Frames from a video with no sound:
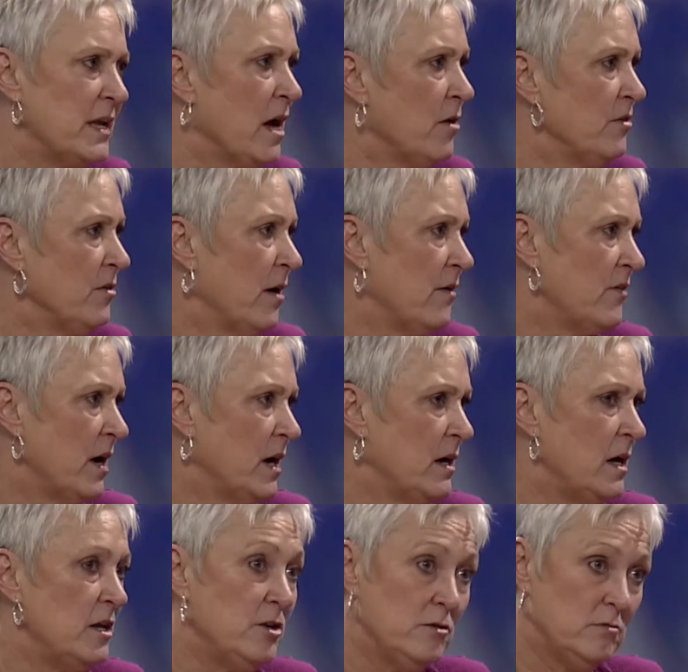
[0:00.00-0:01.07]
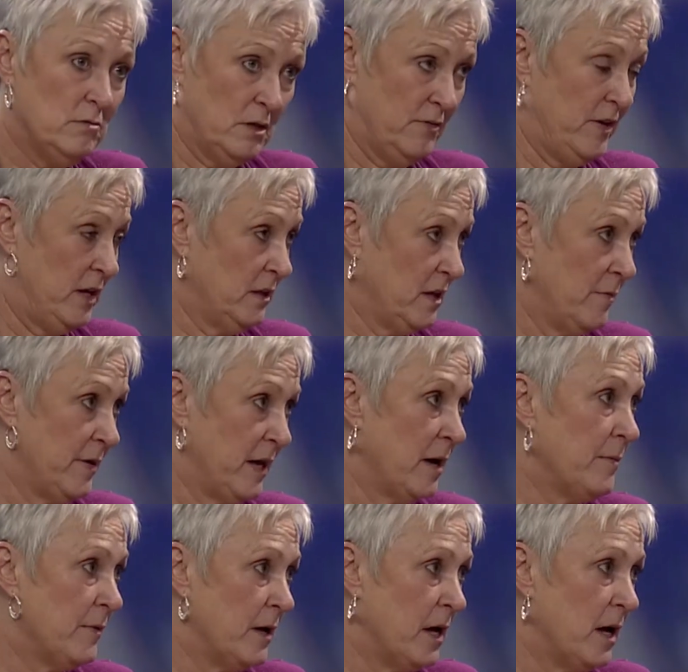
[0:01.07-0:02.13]
now you have uh, a new event coming
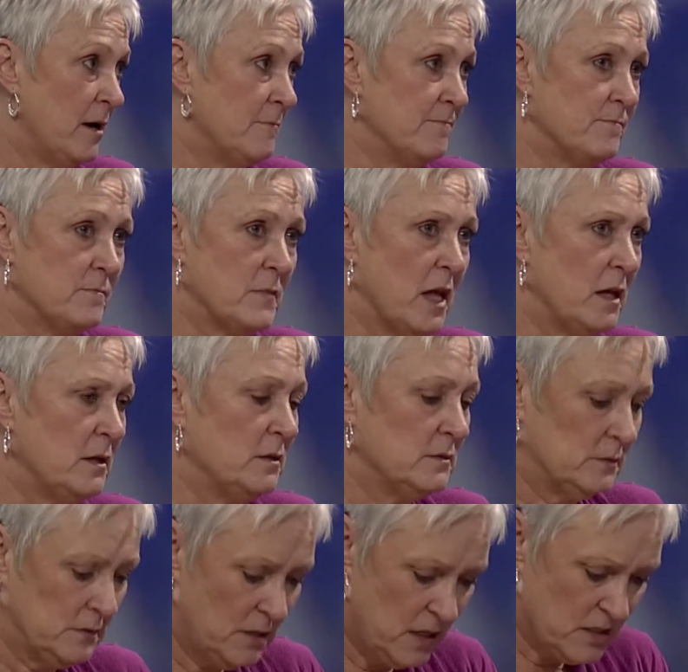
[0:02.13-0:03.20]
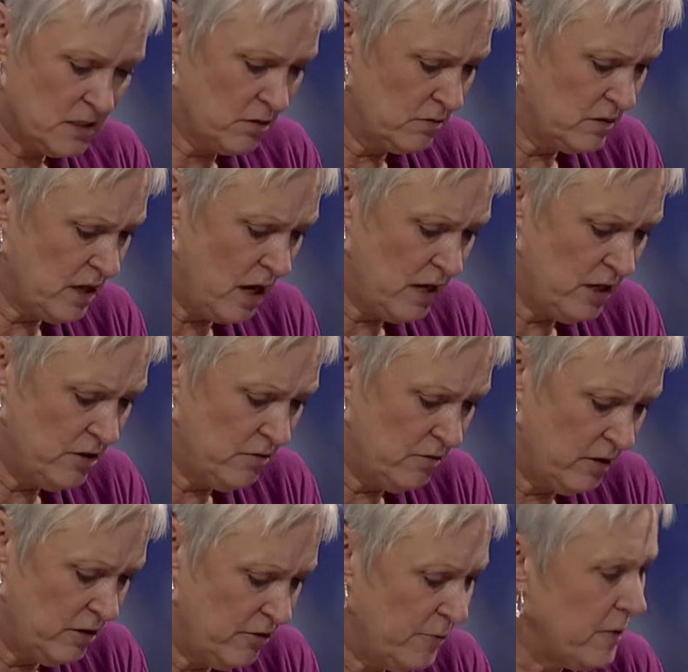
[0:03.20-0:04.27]
up. Um, right, we do. So, Dottie, you
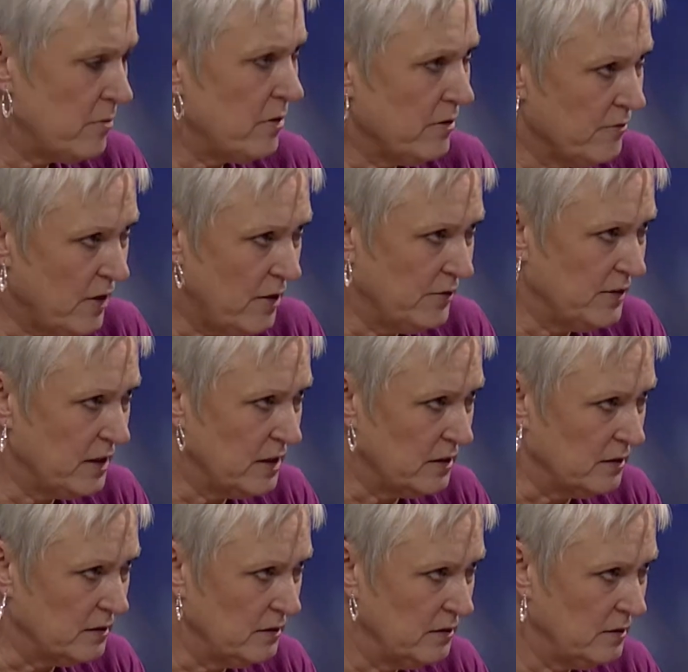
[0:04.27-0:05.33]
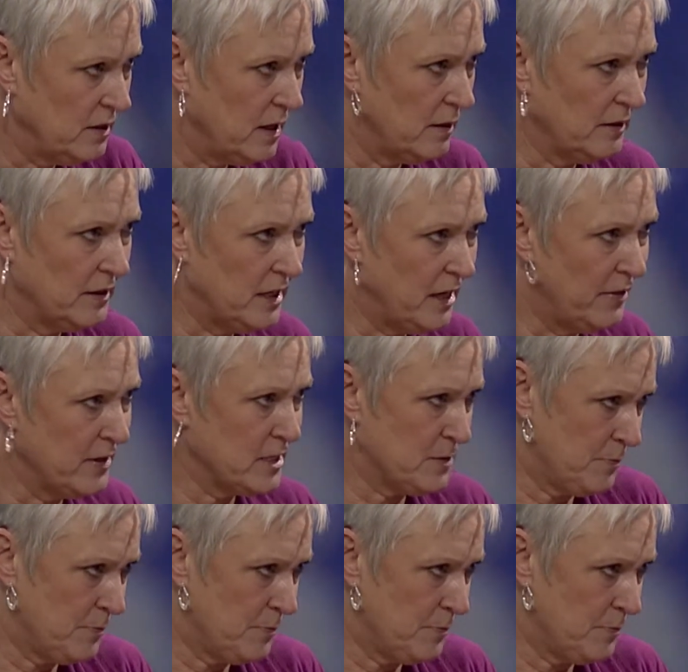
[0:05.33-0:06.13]
you've been real involved in. and getting this